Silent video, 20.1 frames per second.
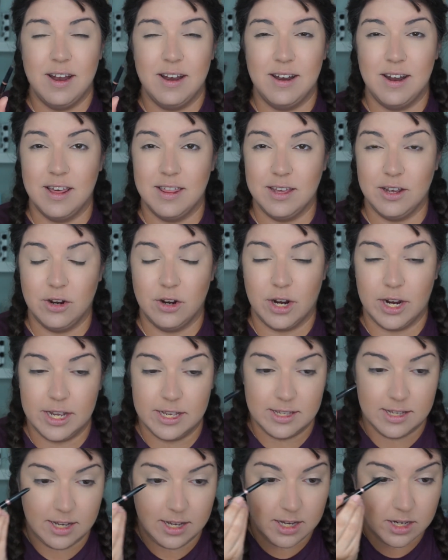nothing
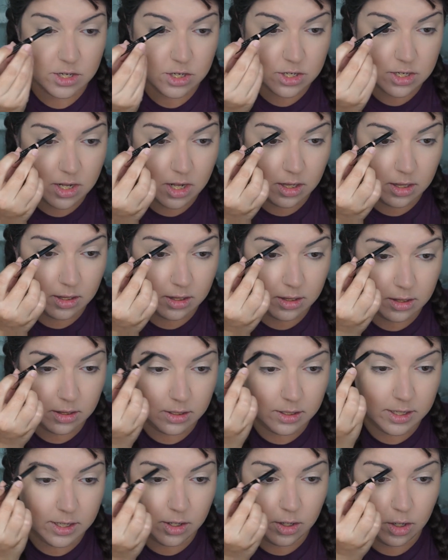crazy, just a
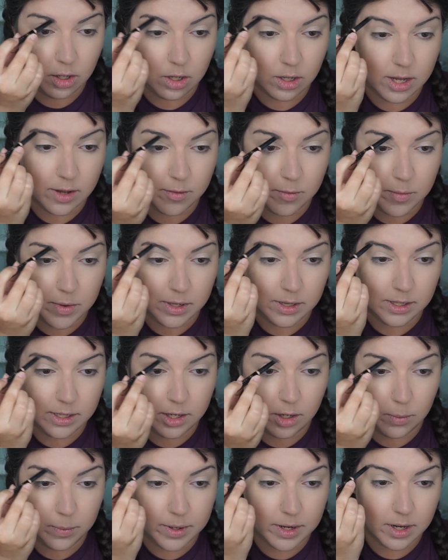little, give them a
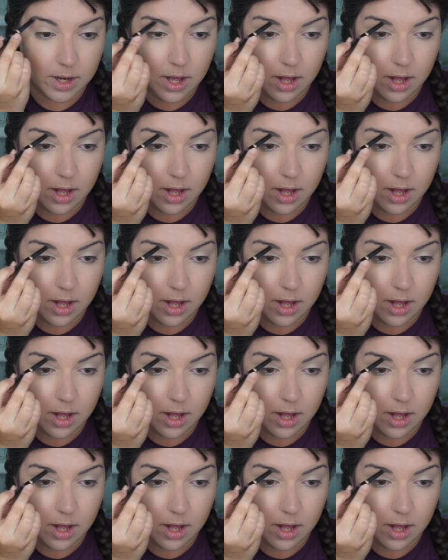little bit of